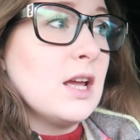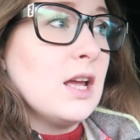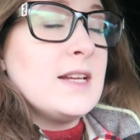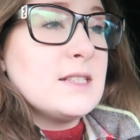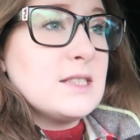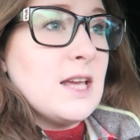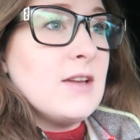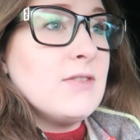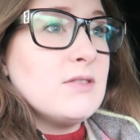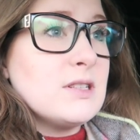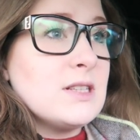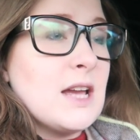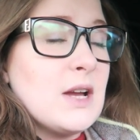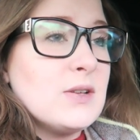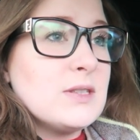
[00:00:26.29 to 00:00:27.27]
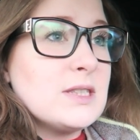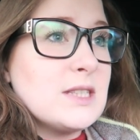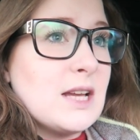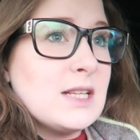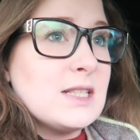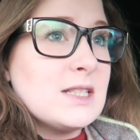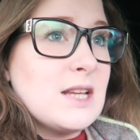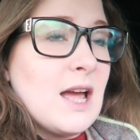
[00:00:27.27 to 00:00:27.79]
it's safe to say on
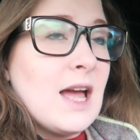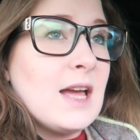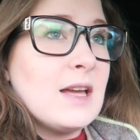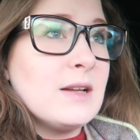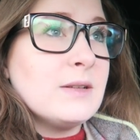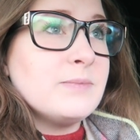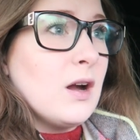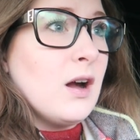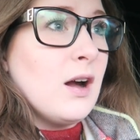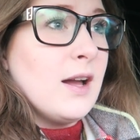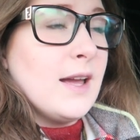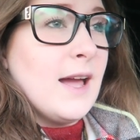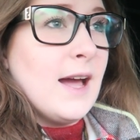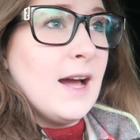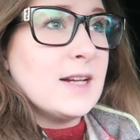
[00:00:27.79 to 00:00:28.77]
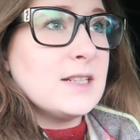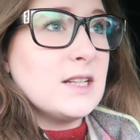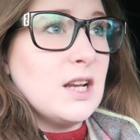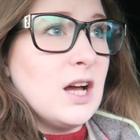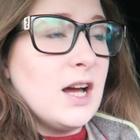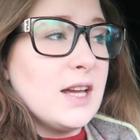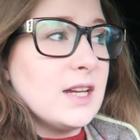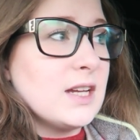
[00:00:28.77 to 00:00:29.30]
Saturday I had
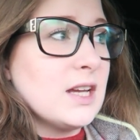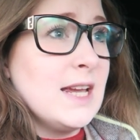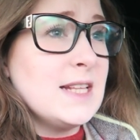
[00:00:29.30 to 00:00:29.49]
like,